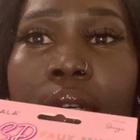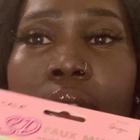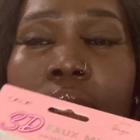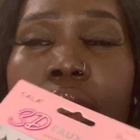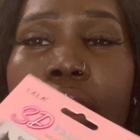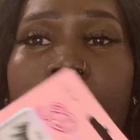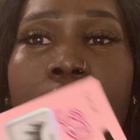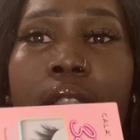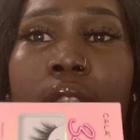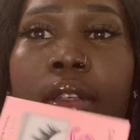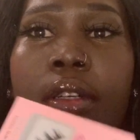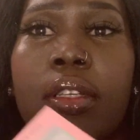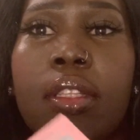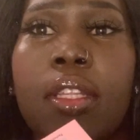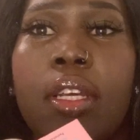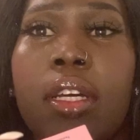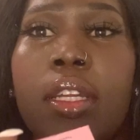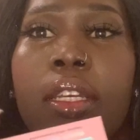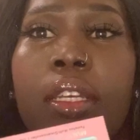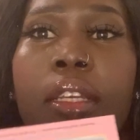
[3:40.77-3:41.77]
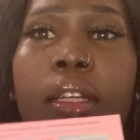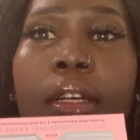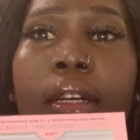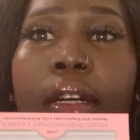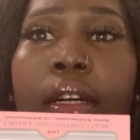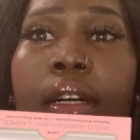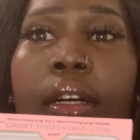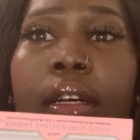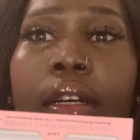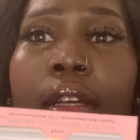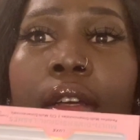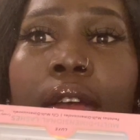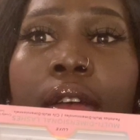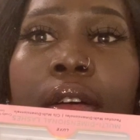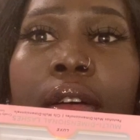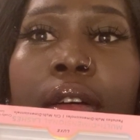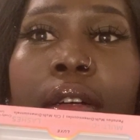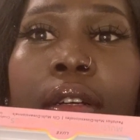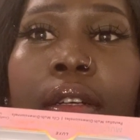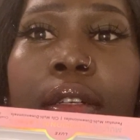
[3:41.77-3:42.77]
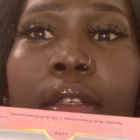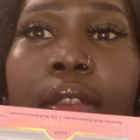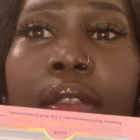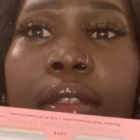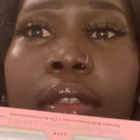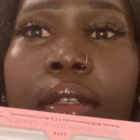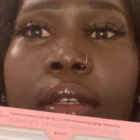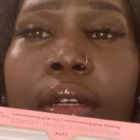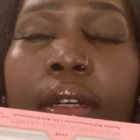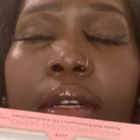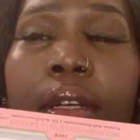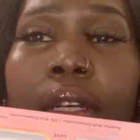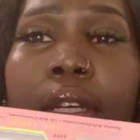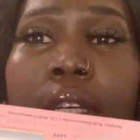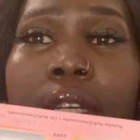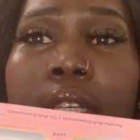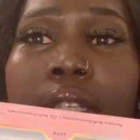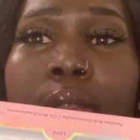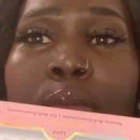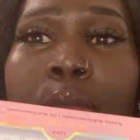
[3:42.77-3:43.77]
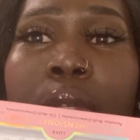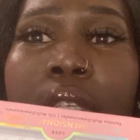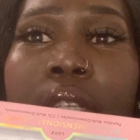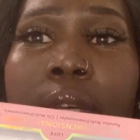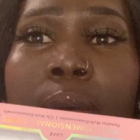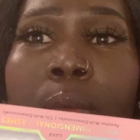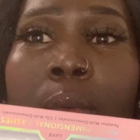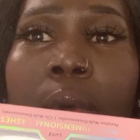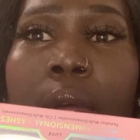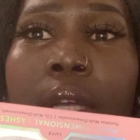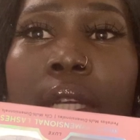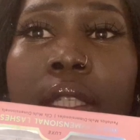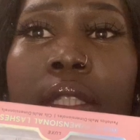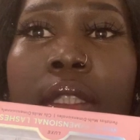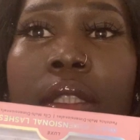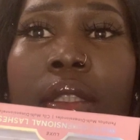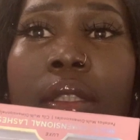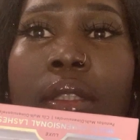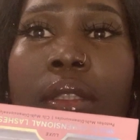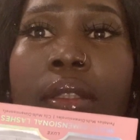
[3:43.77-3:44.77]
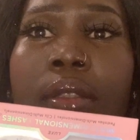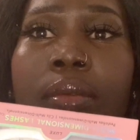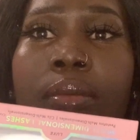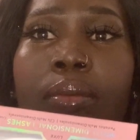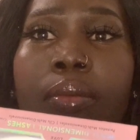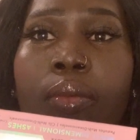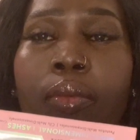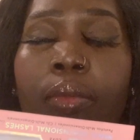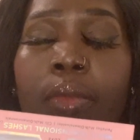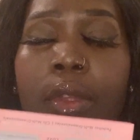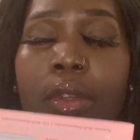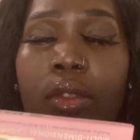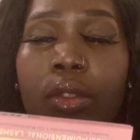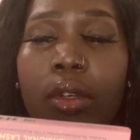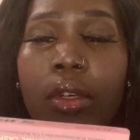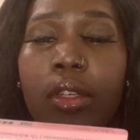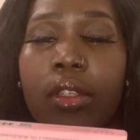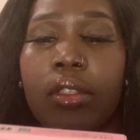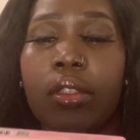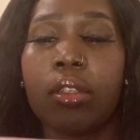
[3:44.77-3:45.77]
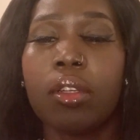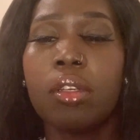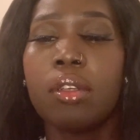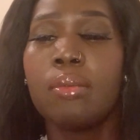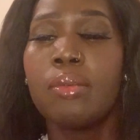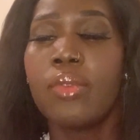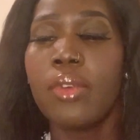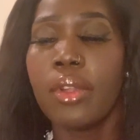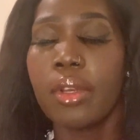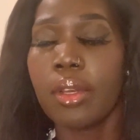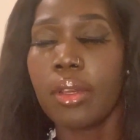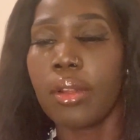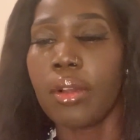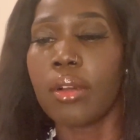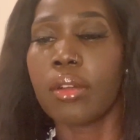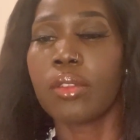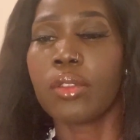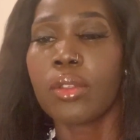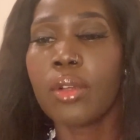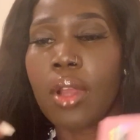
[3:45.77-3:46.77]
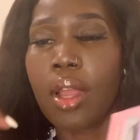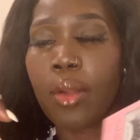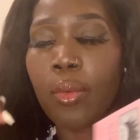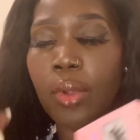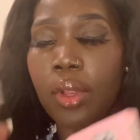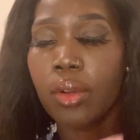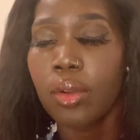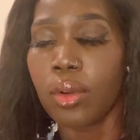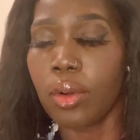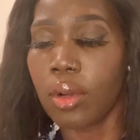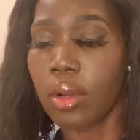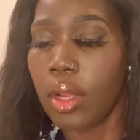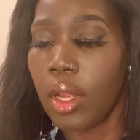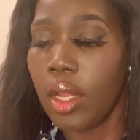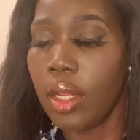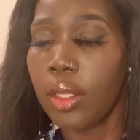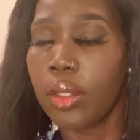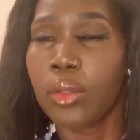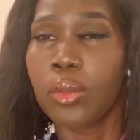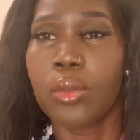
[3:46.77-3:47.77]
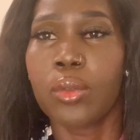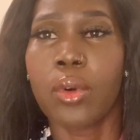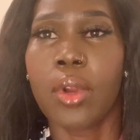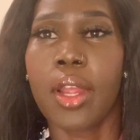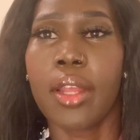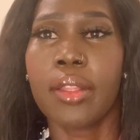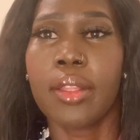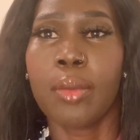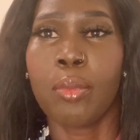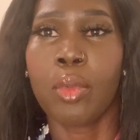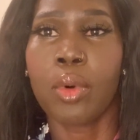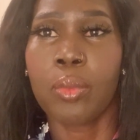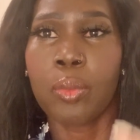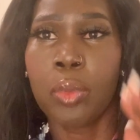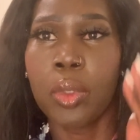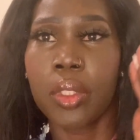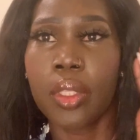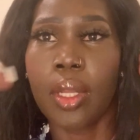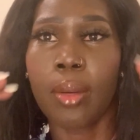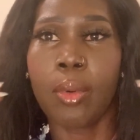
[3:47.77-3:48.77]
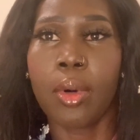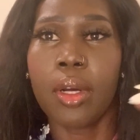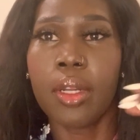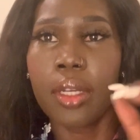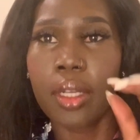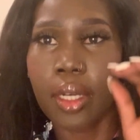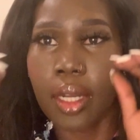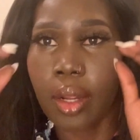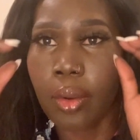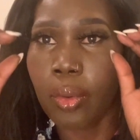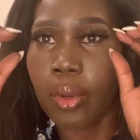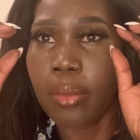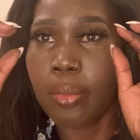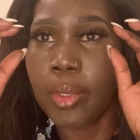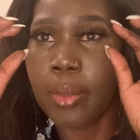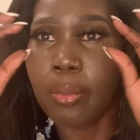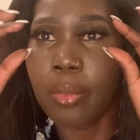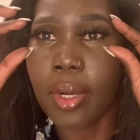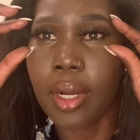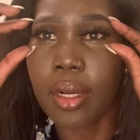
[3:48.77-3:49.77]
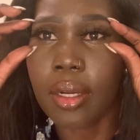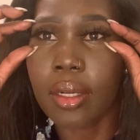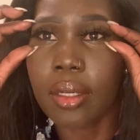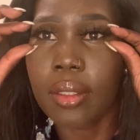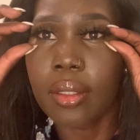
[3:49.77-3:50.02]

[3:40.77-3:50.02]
it's not that long. It's medium weight, so it's not very long. So I will go try them, put them on, and I will be back.